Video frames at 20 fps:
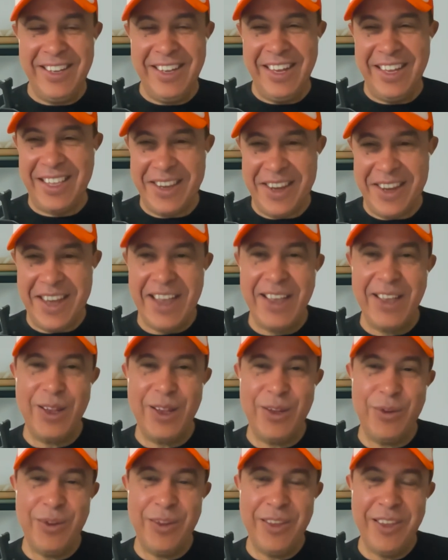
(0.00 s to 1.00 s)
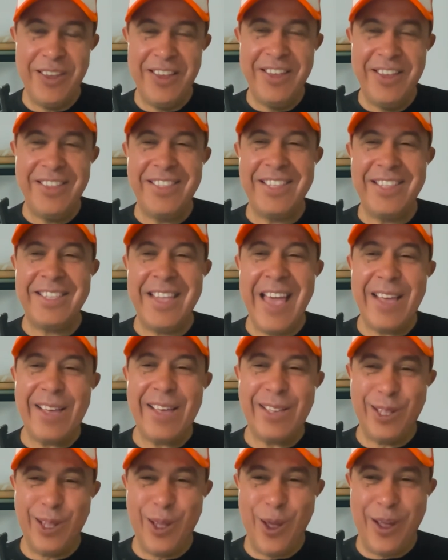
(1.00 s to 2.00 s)
like a negative, the
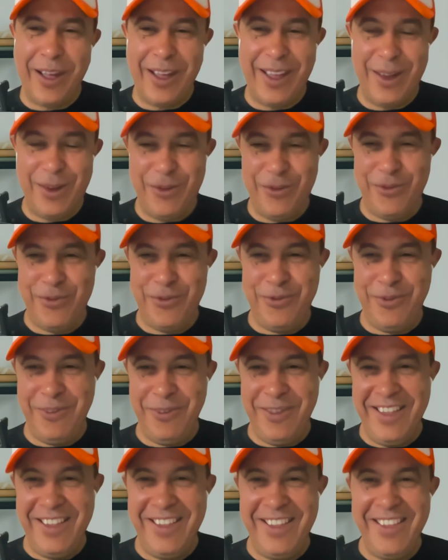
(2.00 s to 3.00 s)
tax law kind of